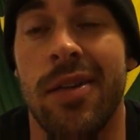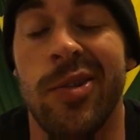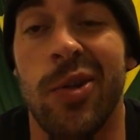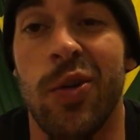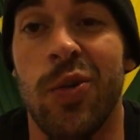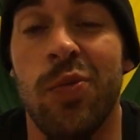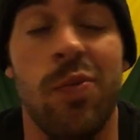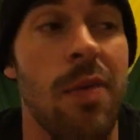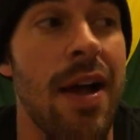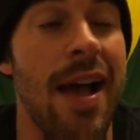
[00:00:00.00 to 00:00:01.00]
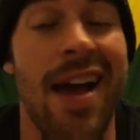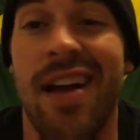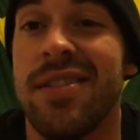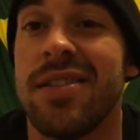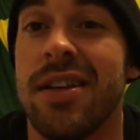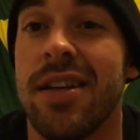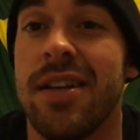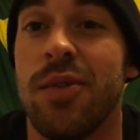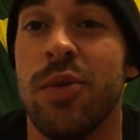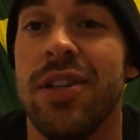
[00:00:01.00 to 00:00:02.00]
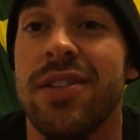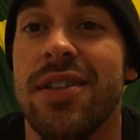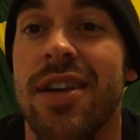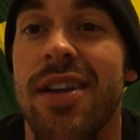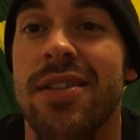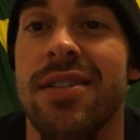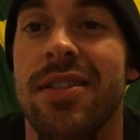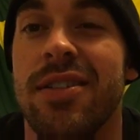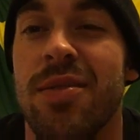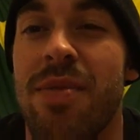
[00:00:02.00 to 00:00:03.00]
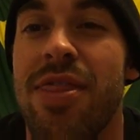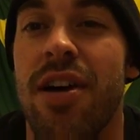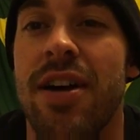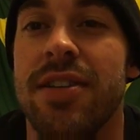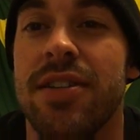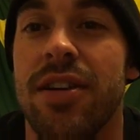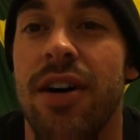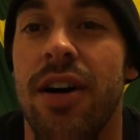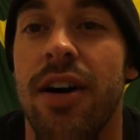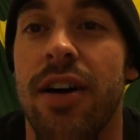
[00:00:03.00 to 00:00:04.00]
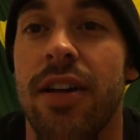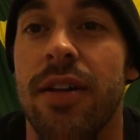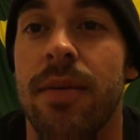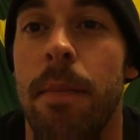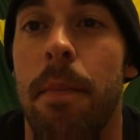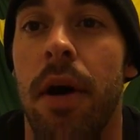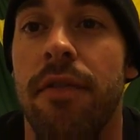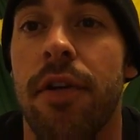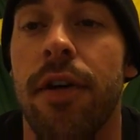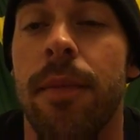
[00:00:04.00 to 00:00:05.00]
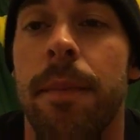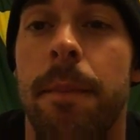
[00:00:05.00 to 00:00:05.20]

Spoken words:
So, as we discussed some thoughts on buffer,